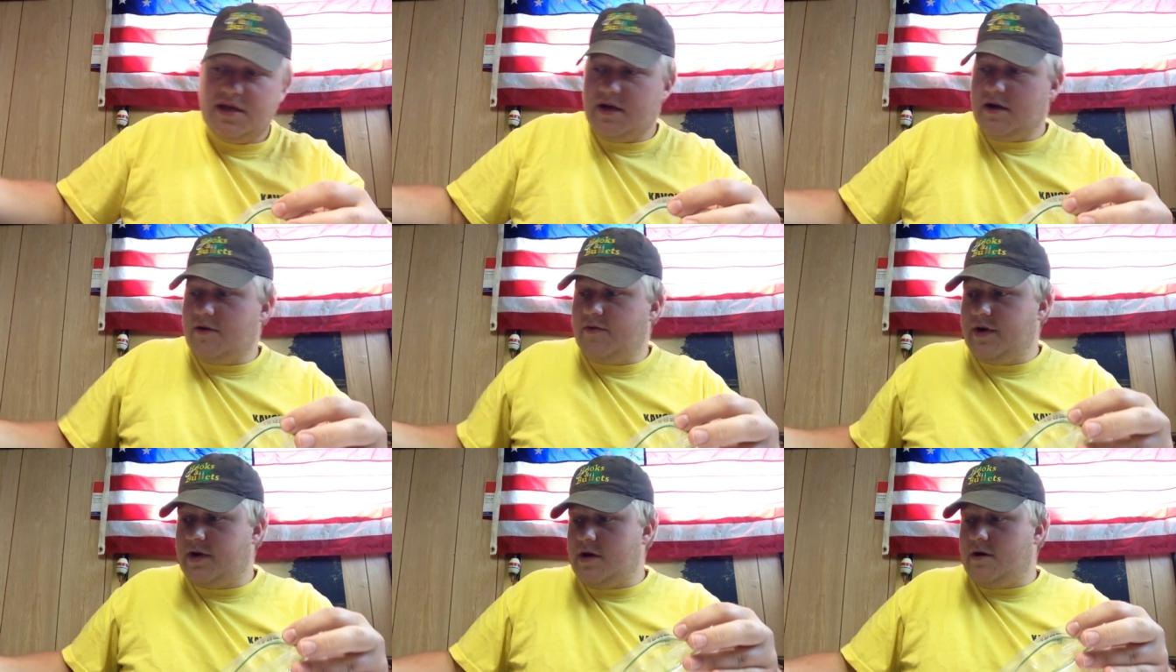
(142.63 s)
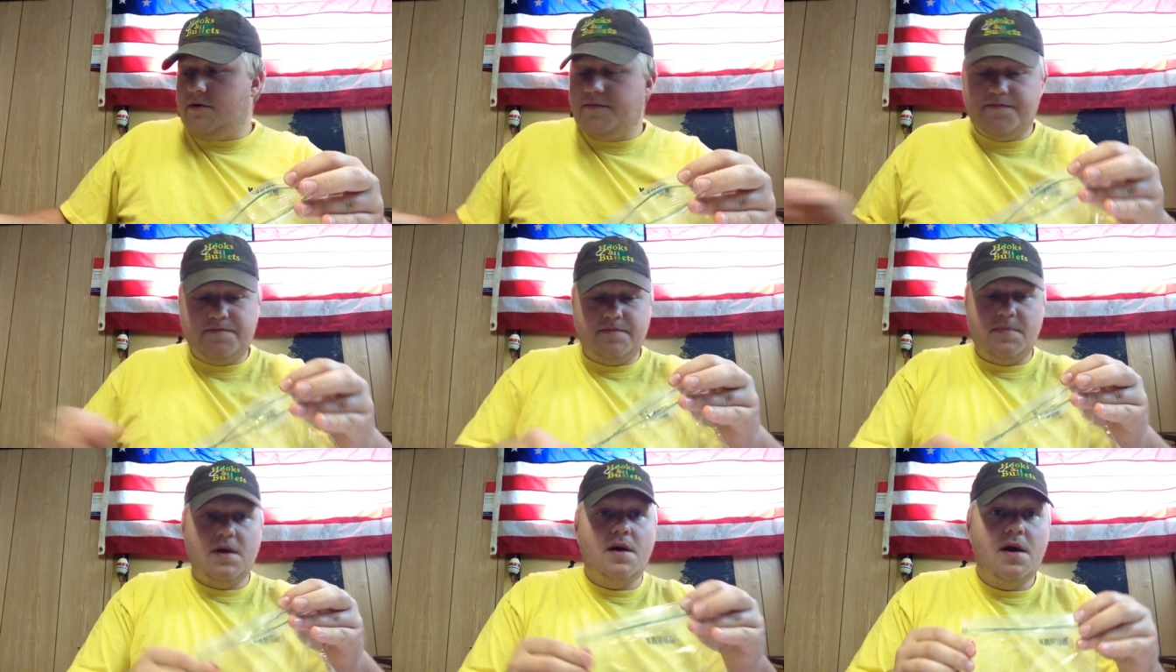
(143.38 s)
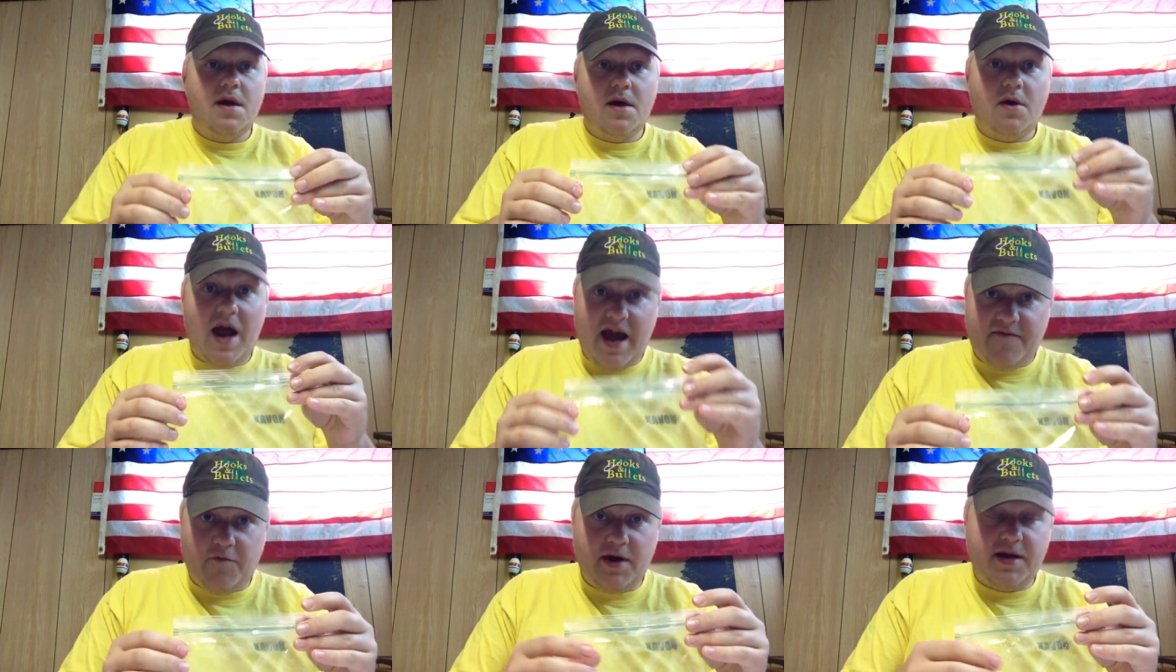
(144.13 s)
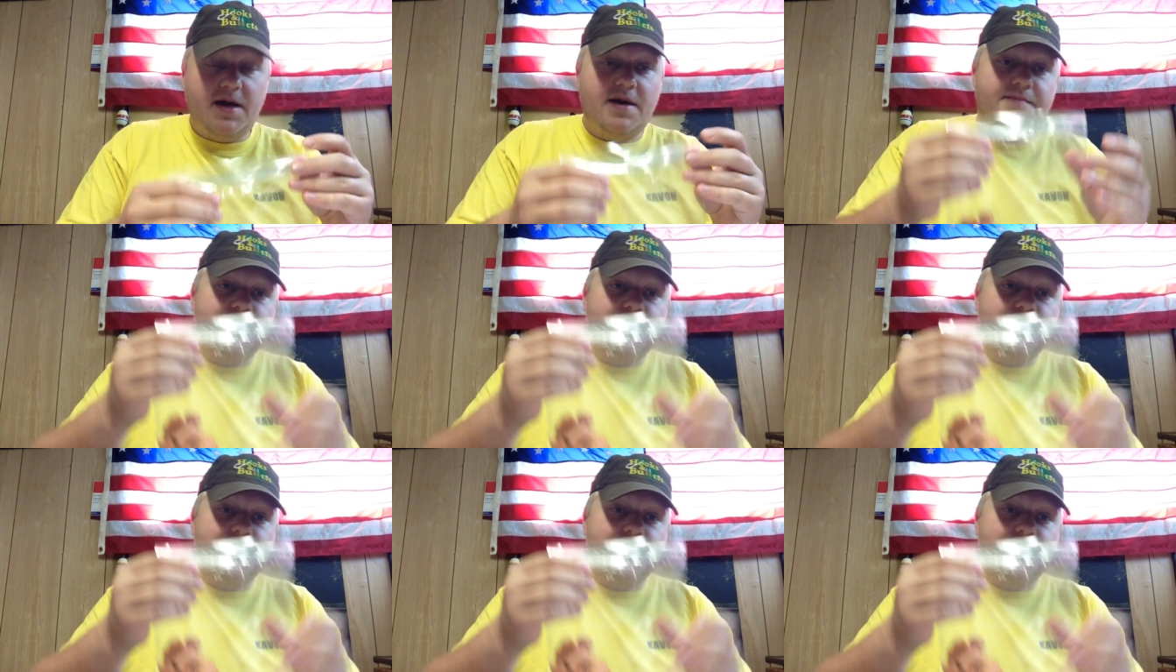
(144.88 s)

There we go. Halfway done.